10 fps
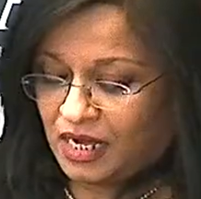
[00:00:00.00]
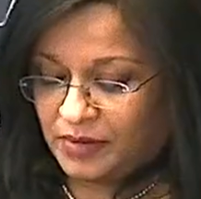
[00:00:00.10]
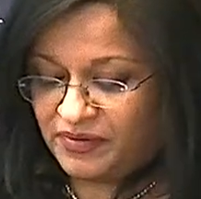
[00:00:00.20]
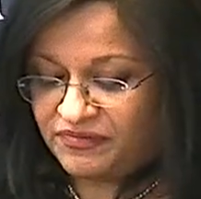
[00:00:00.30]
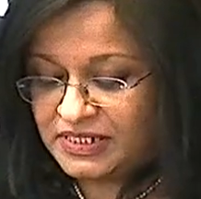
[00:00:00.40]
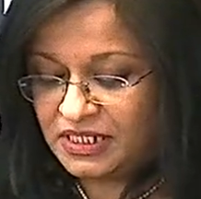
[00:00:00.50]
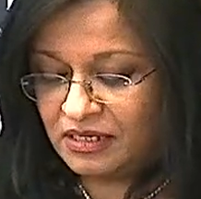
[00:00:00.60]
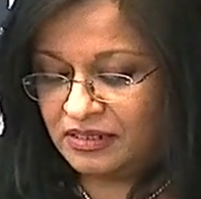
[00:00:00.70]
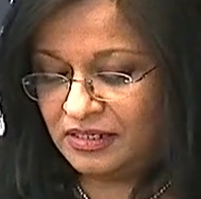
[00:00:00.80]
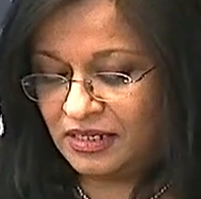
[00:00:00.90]
A prophetic
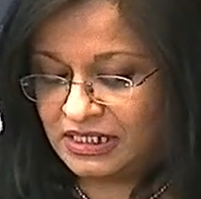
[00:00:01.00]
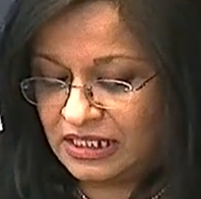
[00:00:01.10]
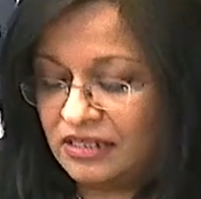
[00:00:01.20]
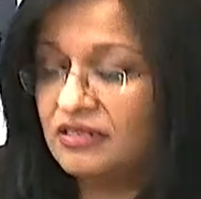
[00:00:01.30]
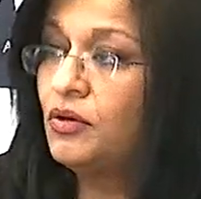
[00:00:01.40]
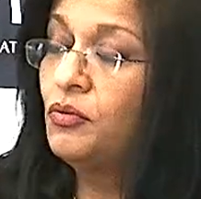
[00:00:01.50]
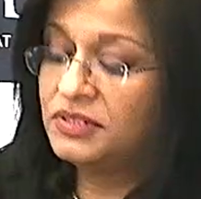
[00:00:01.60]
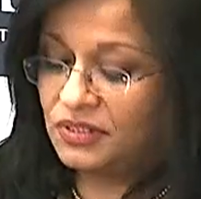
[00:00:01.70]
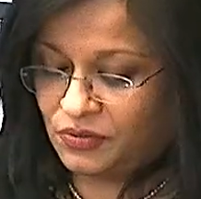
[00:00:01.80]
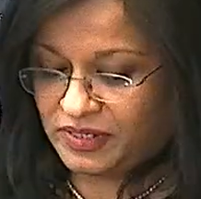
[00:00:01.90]
hadith
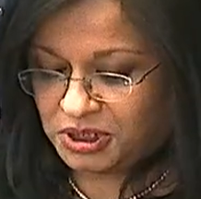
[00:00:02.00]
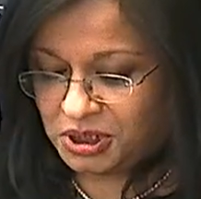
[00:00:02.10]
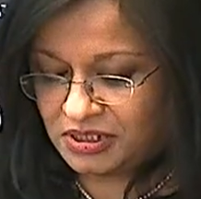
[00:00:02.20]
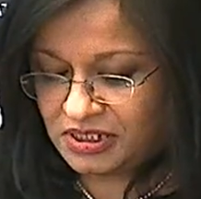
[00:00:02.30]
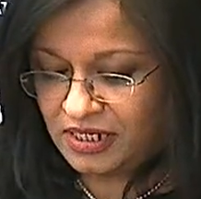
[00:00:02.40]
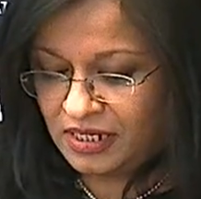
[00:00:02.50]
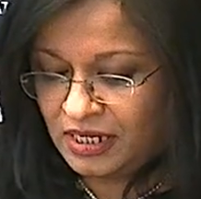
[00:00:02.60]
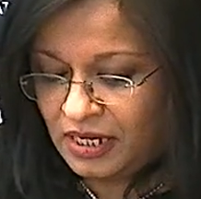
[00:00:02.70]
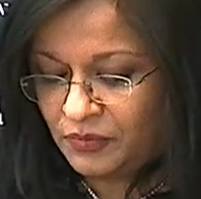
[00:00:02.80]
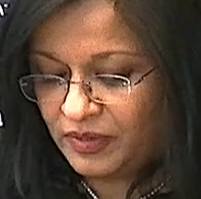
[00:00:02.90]
also questioned
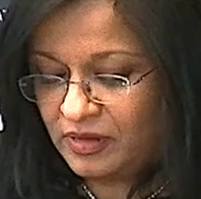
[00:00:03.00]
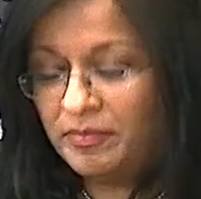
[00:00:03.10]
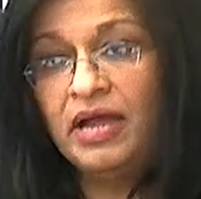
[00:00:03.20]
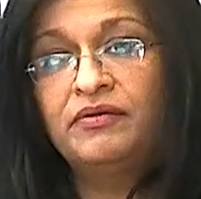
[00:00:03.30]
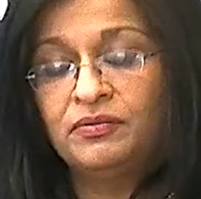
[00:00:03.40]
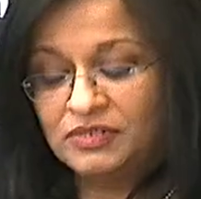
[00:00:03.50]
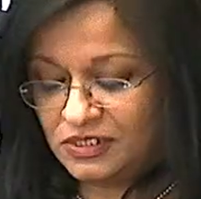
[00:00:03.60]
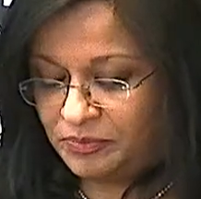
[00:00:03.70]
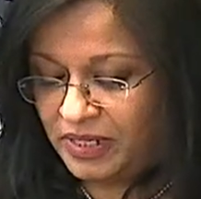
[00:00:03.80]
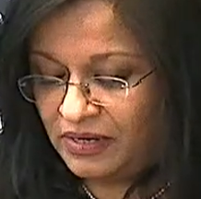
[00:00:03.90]
whether Mary was
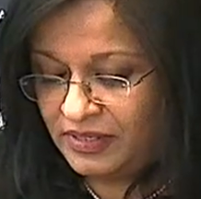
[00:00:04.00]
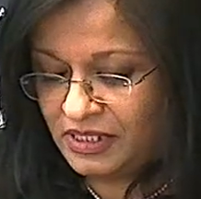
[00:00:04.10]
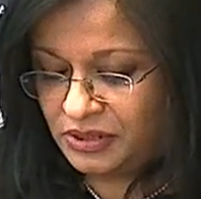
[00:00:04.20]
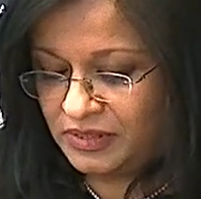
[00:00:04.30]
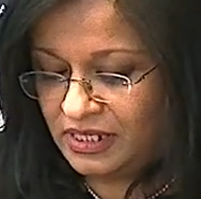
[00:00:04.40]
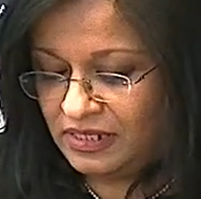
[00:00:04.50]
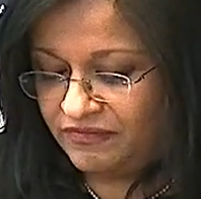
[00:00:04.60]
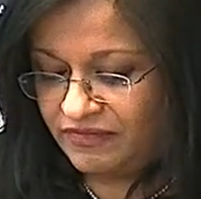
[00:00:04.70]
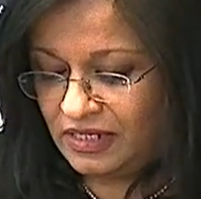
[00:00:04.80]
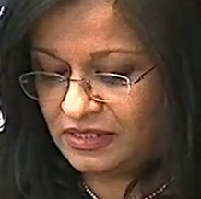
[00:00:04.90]
superior to earlier
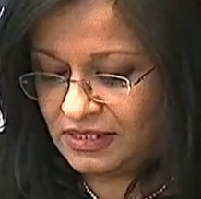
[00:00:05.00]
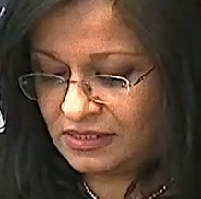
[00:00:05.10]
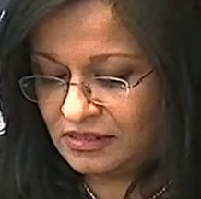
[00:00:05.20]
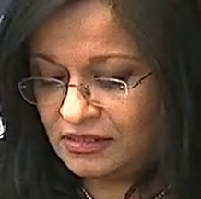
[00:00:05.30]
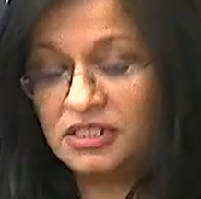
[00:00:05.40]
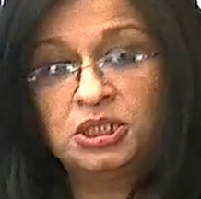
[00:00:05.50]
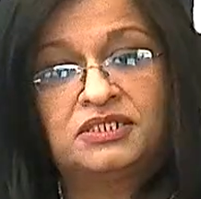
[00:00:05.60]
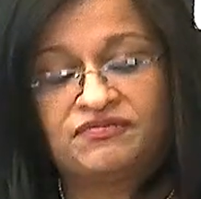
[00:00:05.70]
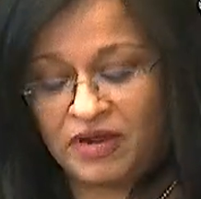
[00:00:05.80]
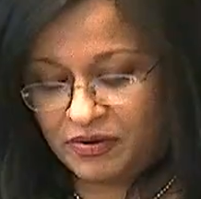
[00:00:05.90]
figures, such
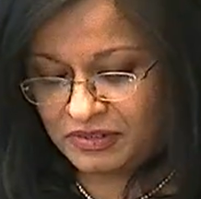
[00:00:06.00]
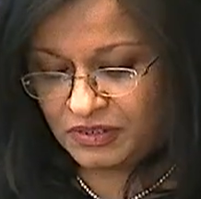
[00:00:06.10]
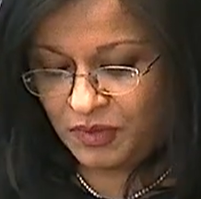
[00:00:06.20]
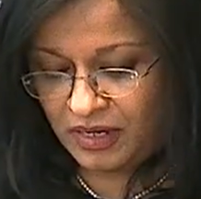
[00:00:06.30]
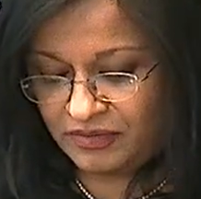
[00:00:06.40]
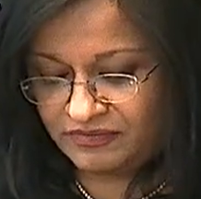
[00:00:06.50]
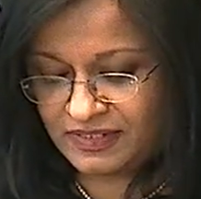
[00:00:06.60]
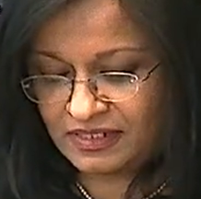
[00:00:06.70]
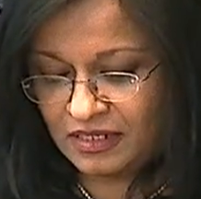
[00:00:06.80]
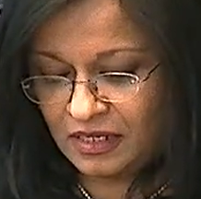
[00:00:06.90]
as Pharaoh's
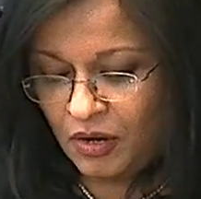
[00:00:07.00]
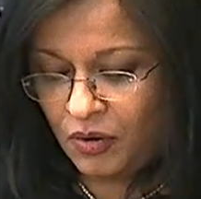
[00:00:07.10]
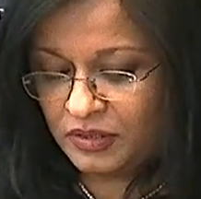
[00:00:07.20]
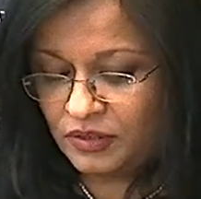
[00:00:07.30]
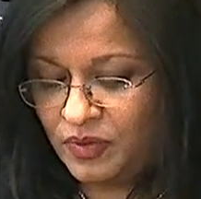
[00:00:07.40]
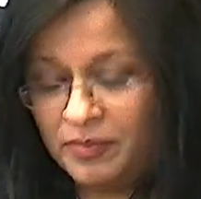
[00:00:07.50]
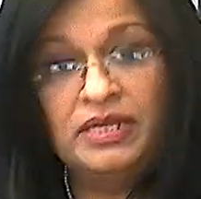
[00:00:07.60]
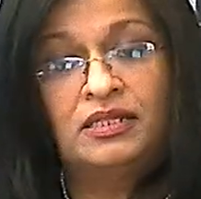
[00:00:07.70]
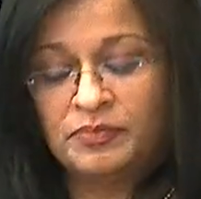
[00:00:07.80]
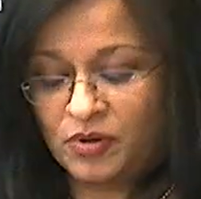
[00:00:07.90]
wives, or the women
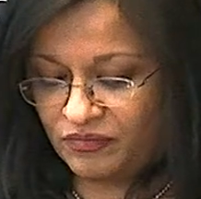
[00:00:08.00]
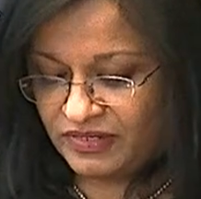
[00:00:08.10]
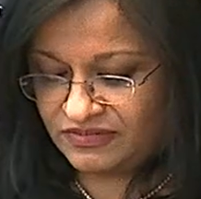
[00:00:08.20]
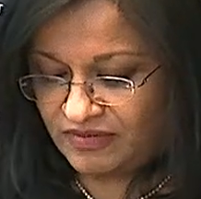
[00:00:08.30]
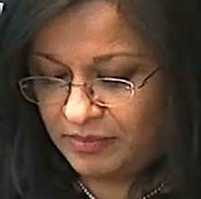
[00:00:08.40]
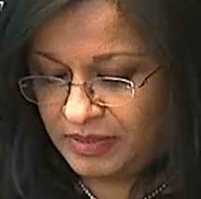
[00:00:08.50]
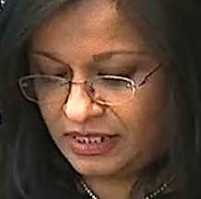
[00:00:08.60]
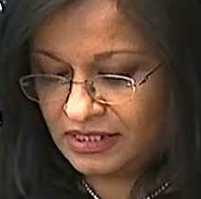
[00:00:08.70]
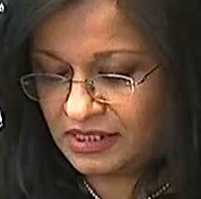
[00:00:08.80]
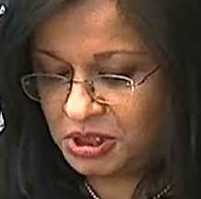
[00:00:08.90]
in the Prophet's
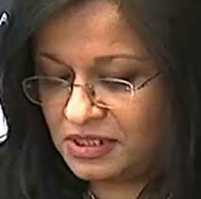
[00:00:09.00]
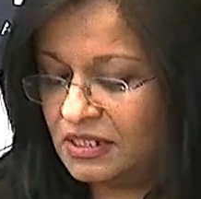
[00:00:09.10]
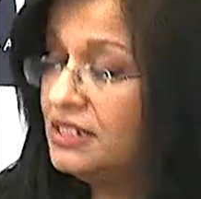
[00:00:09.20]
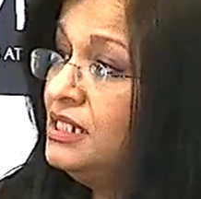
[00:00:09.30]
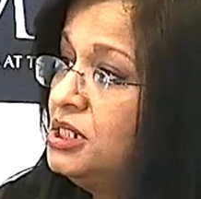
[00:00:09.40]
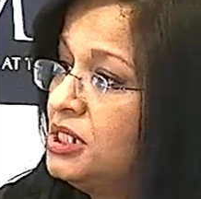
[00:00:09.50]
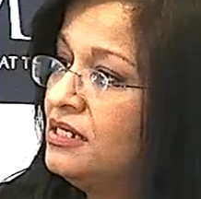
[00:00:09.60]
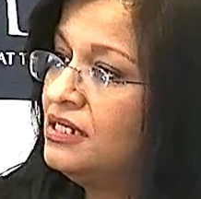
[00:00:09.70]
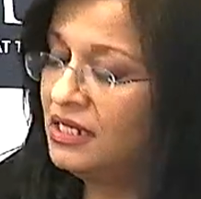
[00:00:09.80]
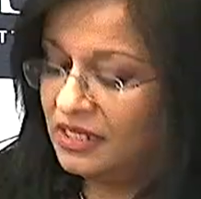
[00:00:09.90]
family, such as Khadija,
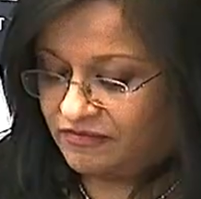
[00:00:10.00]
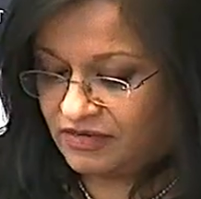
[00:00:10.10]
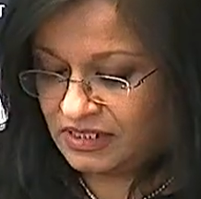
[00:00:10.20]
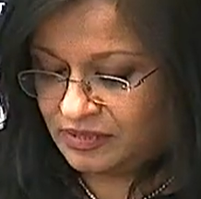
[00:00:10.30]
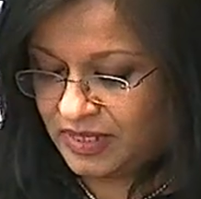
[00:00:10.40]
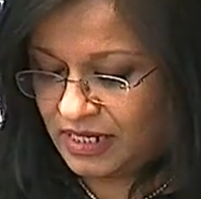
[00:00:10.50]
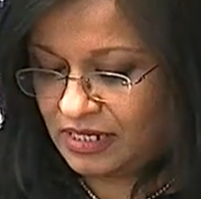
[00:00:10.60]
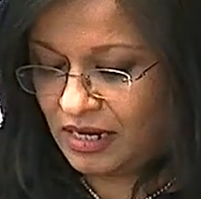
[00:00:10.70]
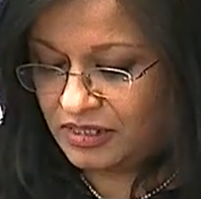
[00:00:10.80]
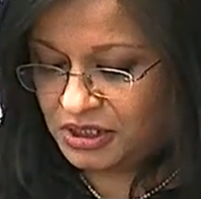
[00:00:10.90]
Fatima, and
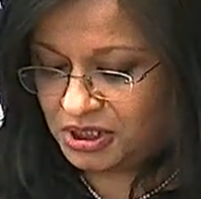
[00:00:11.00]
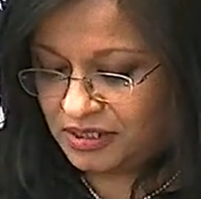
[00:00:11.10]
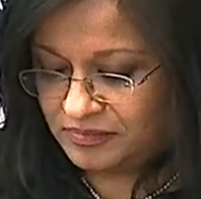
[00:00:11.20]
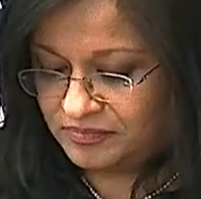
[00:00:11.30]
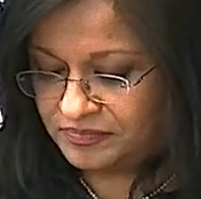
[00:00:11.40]
Aisha.